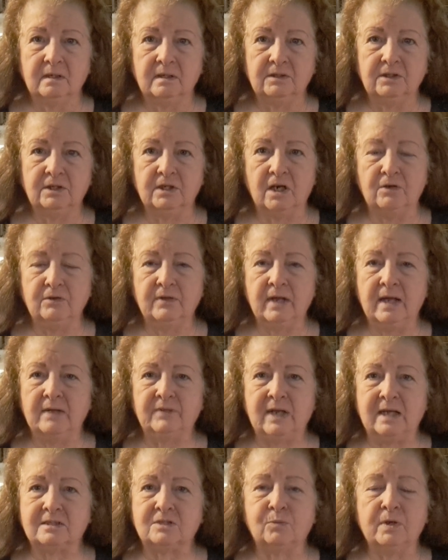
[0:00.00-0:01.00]

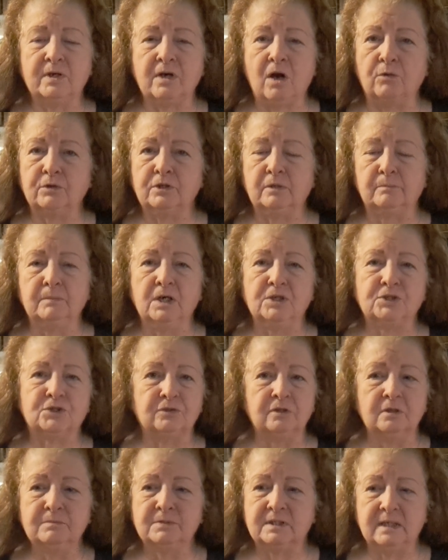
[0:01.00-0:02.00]
That's when all your
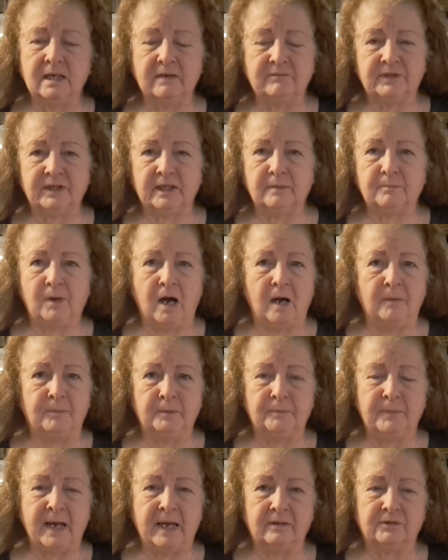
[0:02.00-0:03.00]
mushrooms and everything pop
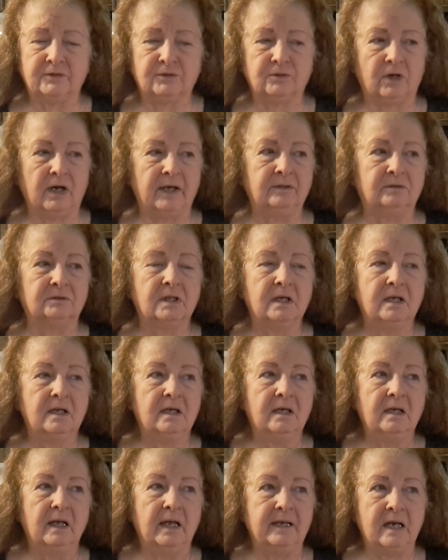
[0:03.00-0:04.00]
up out of the ground.
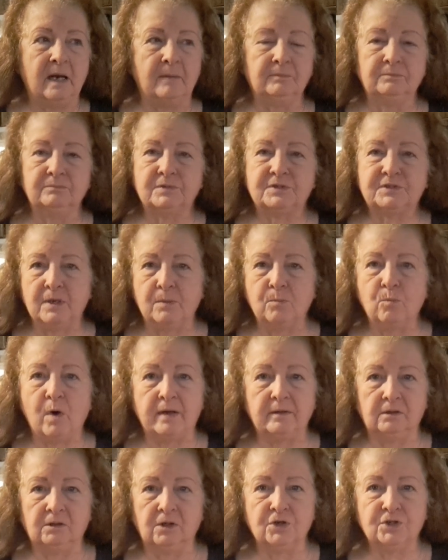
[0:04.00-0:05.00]
And I'm
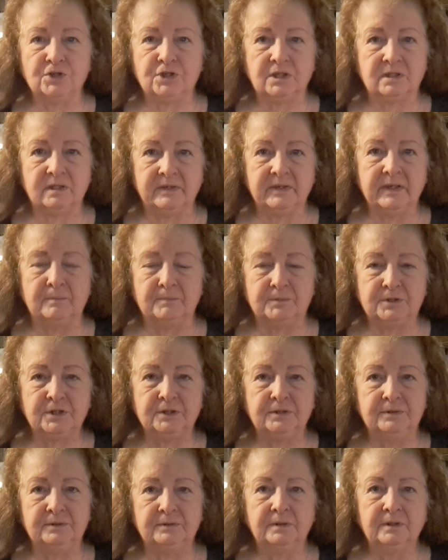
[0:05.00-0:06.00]
somewhat allergic to them
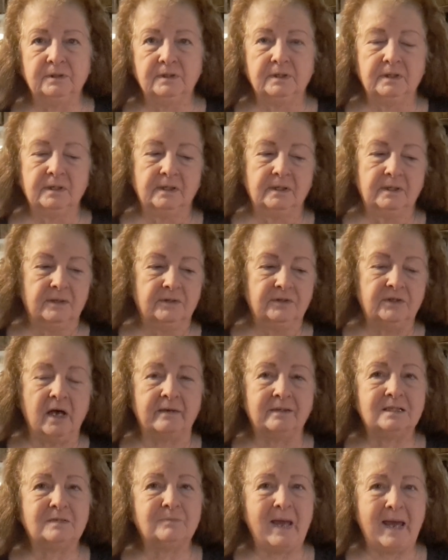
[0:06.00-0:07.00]
too. Not
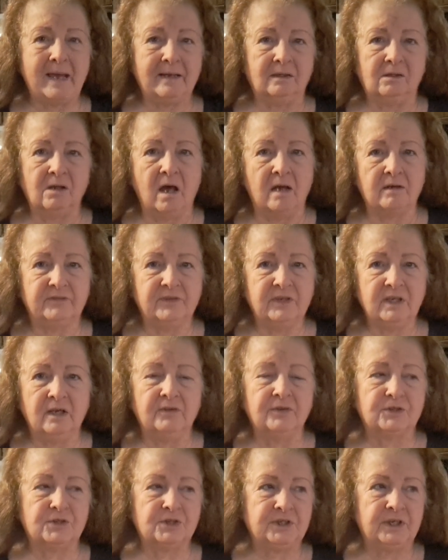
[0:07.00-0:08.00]
as bad a lot of the
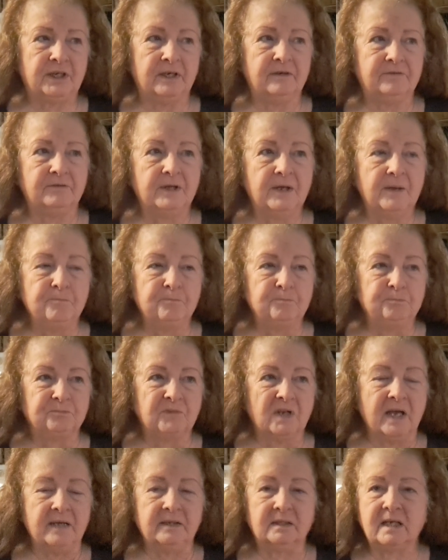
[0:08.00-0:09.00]
other stuff.
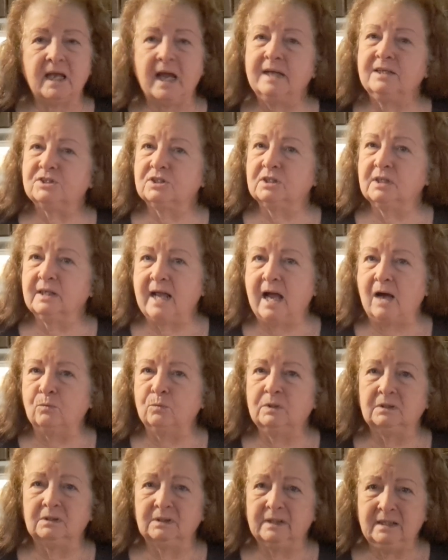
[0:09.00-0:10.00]
And occasionally I
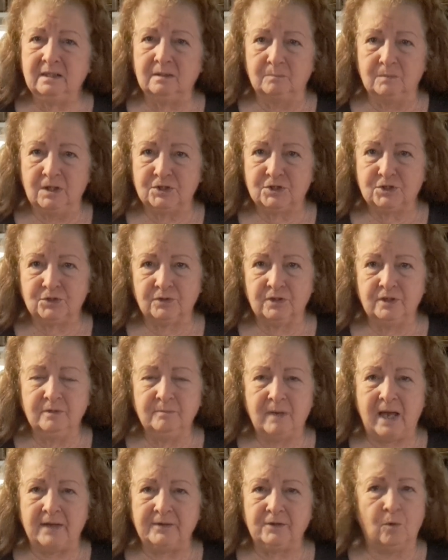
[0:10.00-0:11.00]
will eat a mushroom.
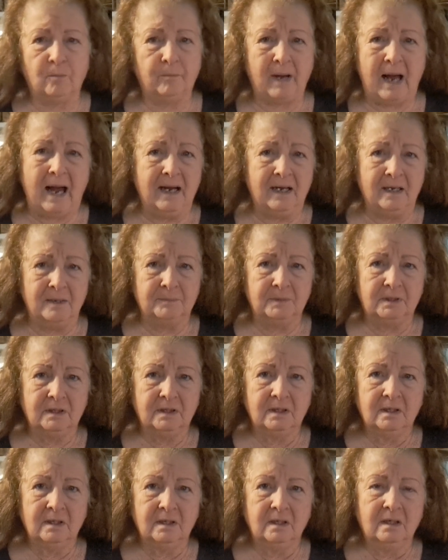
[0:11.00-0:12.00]
I don't buy them.
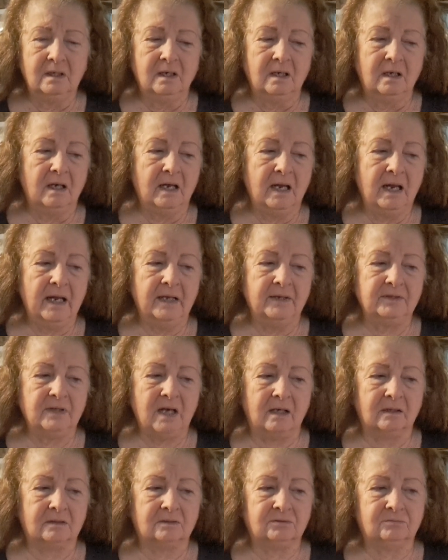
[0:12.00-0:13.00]
And
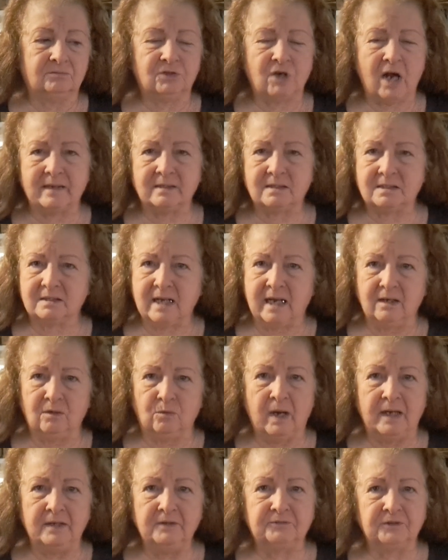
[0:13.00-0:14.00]
I try to stay
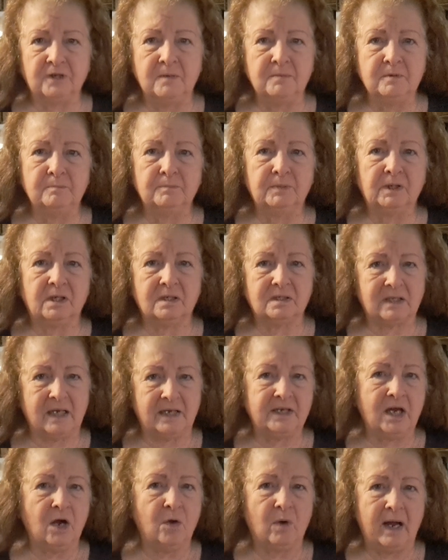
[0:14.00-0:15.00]
away from them because I
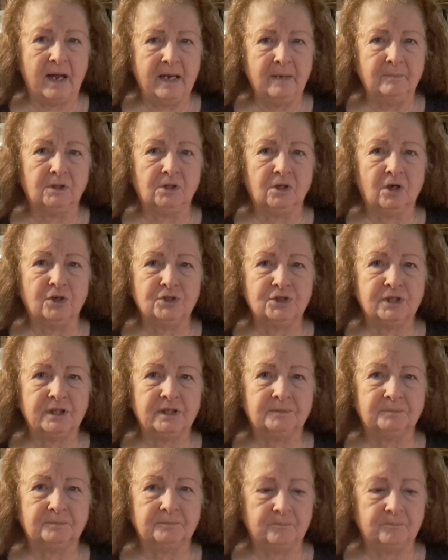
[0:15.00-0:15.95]
know I am allergic.